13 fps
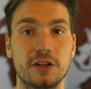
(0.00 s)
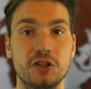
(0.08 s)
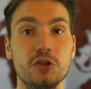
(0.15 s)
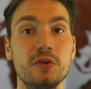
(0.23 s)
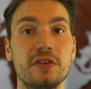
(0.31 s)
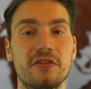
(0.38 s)

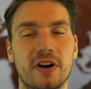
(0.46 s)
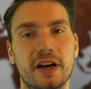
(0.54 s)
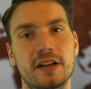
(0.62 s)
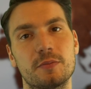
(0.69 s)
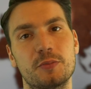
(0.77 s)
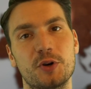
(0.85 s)

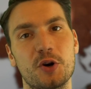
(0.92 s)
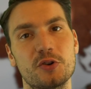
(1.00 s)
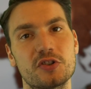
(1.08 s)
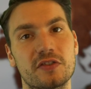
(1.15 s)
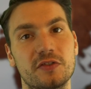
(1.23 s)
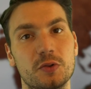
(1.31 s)
unified
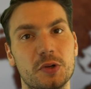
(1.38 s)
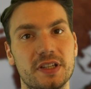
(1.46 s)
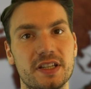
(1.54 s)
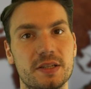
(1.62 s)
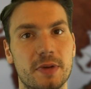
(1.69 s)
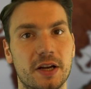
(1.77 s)
approach of doing
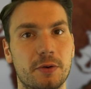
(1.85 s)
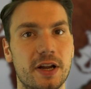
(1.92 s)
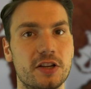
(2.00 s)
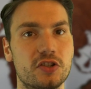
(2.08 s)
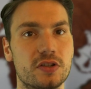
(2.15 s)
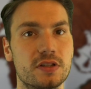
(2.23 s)
these
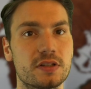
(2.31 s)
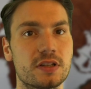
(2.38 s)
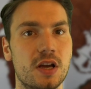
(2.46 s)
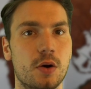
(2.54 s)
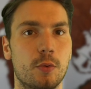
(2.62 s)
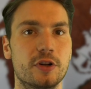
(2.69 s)
migrations,
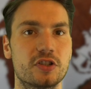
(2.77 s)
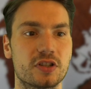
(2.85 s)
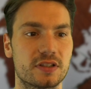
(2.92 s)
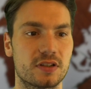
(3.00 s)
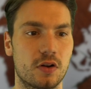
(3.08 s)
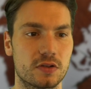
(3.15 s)
which
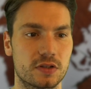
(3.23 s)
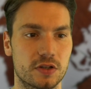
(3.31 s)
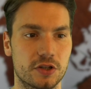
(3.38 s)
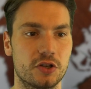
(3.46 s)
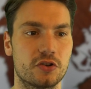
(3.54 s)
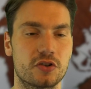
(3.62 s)
is
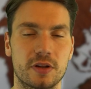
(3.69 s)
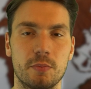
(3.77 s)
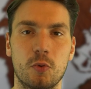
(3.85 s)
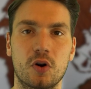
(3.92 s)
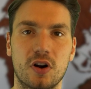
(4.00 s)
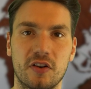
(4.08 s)
also usually
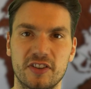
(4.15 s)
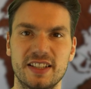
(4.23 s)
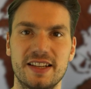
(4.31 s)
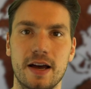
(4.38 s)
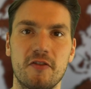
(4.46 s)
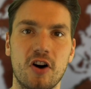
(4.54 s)
more of a
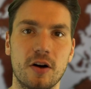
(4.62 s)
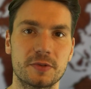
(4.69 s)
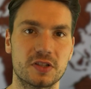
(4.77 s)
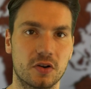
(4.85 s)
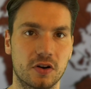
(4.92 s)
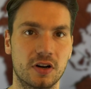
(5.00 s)

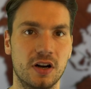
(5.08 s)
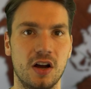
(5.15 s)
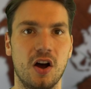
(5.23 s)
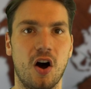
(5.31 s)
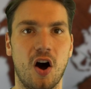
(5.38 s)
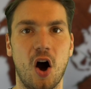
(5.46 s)
DevOps or
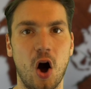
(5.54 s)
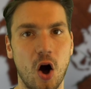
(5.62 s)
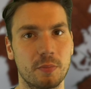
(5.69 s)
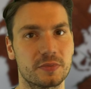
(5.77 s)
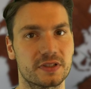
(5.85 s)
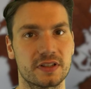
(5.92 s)

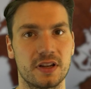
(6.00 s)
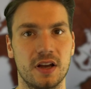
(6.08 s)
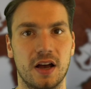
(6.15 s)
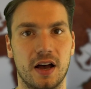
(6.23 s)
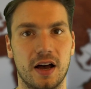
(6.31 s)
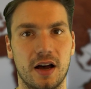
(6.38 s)
Ops
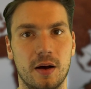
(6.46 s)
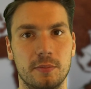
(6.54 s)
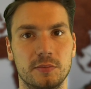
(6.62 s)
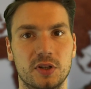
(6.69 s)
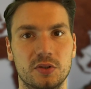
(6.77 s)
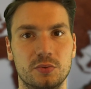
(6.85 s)

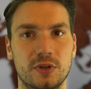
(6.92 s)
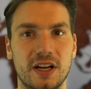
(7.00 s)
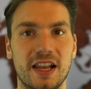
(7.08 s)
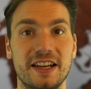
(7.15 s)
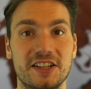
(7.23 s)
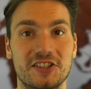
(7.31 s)

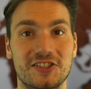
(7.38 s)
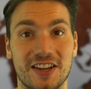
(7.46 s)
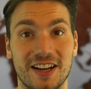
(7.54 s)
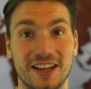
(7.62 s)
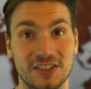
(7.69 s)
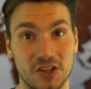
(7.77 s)
related
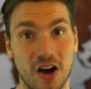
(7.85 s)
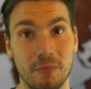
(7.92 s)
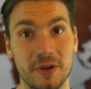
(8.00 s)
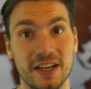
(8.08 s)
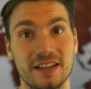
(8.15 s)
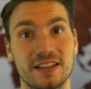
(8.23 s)

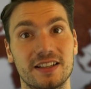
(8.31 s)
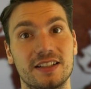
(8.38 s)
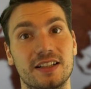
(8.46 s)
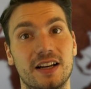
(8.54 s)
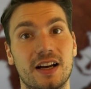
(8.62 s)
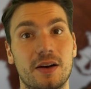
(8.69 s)
topic,
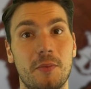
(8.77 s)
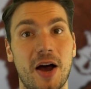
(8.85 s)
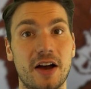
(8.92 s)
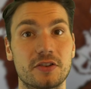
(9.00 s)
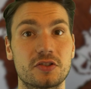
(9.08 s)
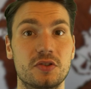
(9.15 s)

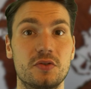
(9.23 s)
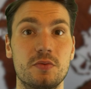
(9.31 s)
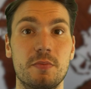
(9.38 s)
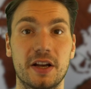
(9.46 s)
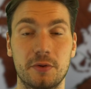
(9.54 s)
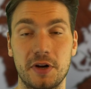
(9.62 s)
how to do
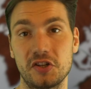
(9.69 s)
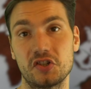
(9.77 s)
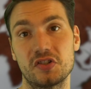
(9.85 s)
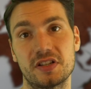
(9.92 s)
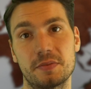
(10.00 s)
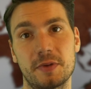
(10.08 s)

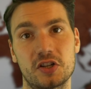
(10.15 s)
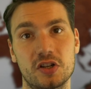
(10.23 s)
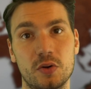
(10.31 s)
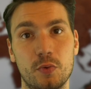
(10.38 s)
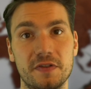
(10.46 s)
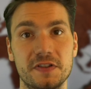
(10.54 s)
migrations,
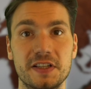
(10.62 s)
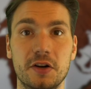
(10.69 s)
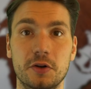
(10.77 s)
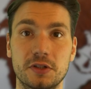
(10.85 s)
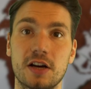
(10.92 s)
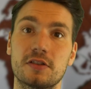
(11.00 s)
especially with
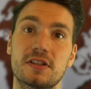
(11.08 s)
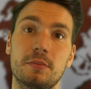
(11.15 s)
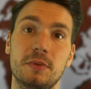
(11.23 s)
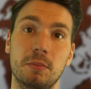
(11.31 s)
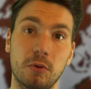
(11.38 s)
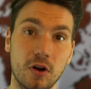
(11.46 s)
zero
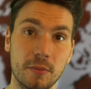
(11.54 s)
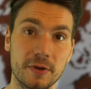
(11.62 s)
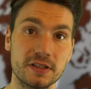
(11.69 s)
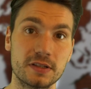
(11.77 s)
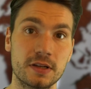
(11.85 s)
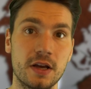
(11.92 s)
downtime
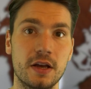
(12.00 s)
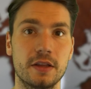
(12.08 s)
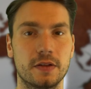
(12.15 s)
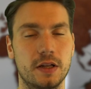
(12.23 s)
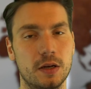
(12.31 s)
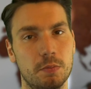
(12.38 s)
deployments,
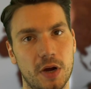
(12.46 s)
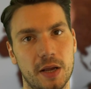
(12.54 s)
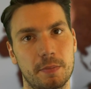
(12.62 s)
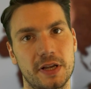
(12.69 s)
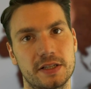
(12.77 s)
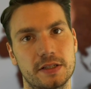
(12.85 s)
then it
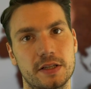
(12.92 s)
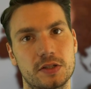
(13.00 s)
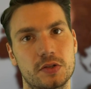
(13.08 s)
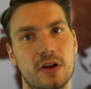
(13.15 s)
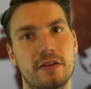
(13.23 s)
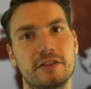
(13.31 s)
might make
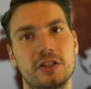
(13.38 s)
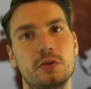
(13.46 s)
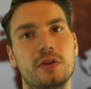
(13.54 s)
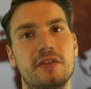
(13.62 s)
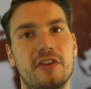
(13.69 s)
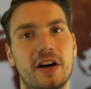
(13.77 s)
sense to have a
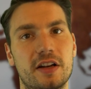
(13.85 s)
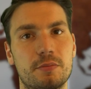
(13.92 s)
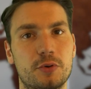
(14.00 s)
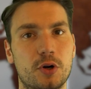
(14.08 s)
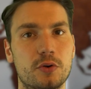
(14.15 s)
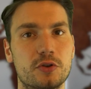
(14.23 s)
unified
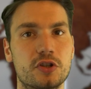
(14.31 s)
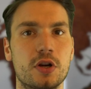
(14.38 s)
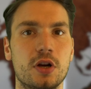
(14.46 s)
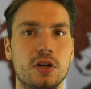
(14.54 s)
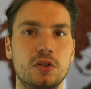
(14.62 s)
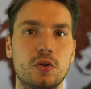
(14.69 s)
approach
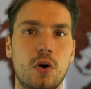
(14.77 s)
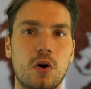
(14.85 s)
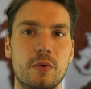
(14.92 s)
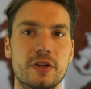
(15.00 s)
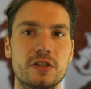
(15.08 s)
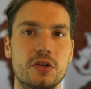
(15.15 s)
to
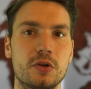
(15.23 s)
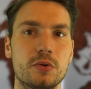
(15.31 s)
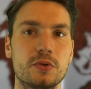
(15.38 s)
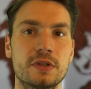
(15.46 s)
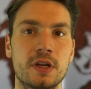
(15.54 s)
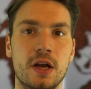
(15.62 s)
always
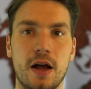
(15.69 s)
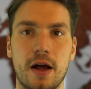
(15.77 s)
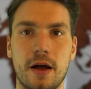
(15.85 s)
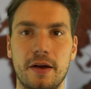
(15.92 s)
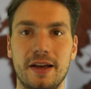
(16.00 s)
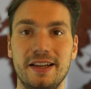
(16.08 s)
use
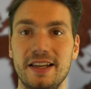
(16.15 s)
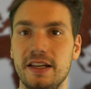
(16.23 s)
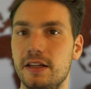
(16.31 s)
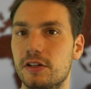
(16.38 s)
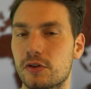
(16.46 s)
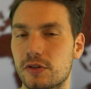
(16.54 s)
an
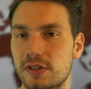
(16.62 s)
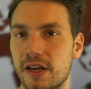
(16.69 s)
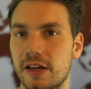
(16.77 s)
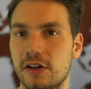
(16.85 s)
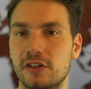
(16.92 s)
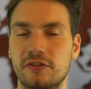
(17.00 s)
init
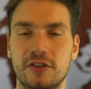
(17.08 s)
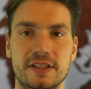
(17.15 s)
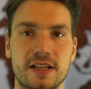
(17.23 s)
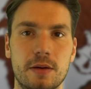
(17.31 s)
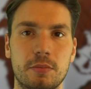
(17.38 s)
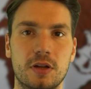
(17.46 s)
container, for
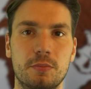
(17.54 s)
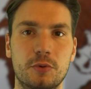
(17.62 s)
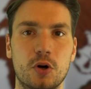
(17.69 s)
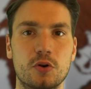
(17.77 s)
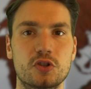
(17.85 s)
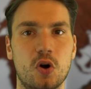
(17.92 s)
example,
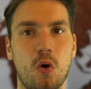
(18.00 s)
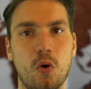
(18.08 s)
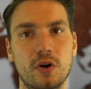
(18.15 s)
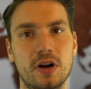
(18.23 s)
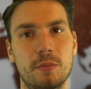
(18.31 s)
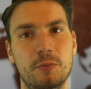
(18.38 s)
approach
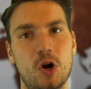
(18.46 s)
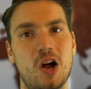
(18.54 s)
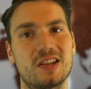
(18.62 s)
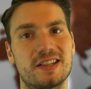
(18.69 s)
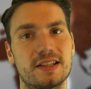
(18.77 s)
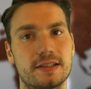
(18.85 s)
or a
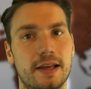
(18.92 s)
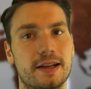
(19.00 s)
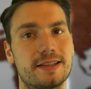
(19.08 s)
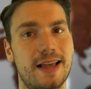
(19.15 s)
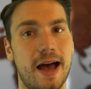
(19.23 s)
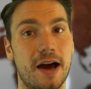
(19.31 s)
process that
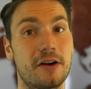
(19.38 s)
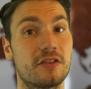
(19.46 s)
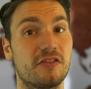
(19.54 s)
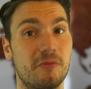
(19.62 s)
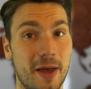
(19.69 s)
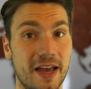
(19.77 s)
is out
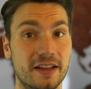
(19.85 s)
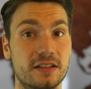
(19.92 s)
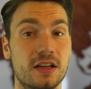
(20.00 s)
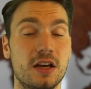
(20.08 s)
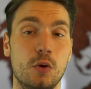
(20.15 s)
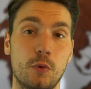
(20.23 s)
of
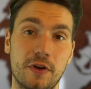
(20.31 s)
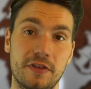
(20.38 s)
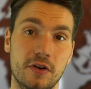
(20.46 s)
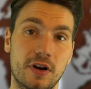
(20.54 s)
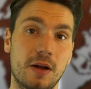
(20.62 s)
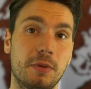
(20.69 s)
band with
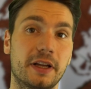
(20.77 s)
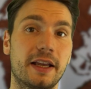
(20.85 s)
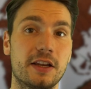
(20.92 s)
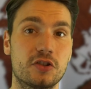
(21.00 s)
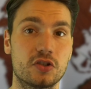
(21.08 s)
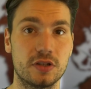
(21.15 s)
your
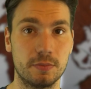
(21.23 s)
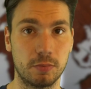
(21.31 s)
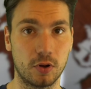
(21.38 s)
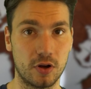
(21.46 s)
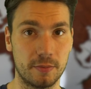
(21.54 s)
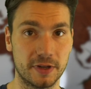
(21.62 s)
application
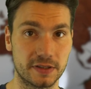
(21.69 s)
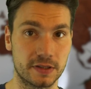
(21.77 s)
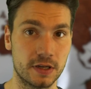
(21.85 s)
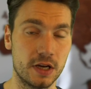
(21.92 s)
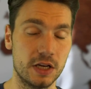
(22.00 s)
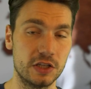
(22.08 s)

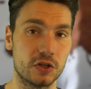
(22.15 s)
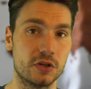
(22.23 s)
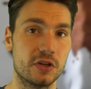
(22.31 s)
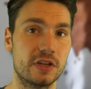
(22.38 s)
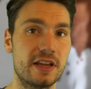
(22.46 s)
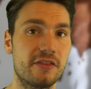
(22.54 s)
deployments. So
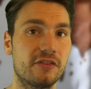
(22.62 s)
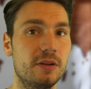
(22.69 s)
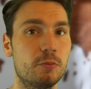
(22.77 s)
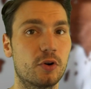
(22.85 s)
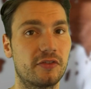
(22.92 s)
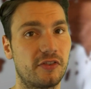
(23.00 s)
you're
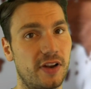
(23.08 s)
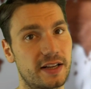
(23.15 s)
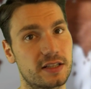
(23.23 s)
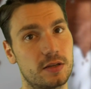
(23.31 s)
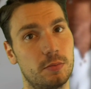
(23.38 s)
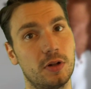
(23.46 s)
definitely more
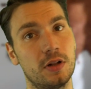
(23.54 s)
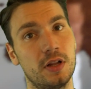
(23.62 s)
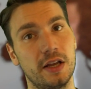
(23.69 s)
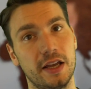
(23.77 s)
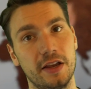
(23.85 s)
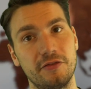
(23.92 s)
flexible
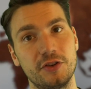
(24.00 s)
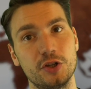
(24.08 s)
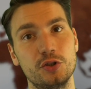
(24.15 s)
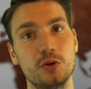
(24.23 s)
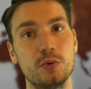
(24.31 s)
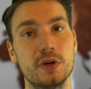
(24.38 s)
if you
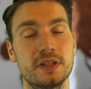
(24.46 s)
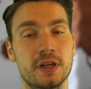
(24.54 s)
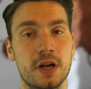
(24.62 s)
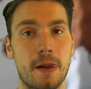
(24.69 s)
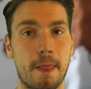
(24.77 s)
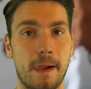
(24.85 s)
do it
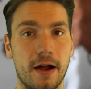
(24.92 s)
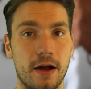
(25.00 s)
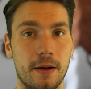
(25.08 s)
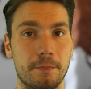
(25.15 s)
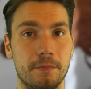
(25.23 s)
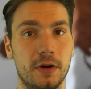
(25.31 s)

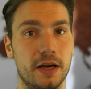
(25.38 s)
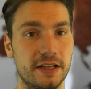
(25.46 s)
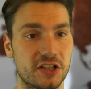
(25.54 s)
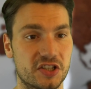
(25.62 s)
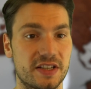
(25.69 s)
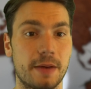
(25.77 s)

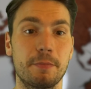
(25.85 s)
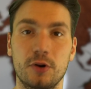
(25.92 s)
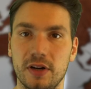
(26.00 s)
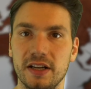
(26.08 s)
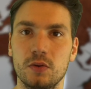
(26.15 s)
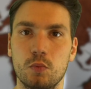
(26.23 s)
in a
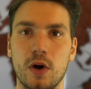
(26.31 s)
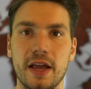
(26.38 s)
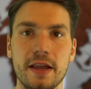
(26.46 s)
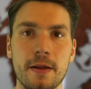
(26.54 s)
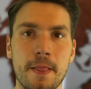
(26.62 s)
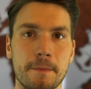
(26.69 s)
separated
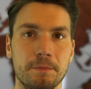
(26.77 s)
way,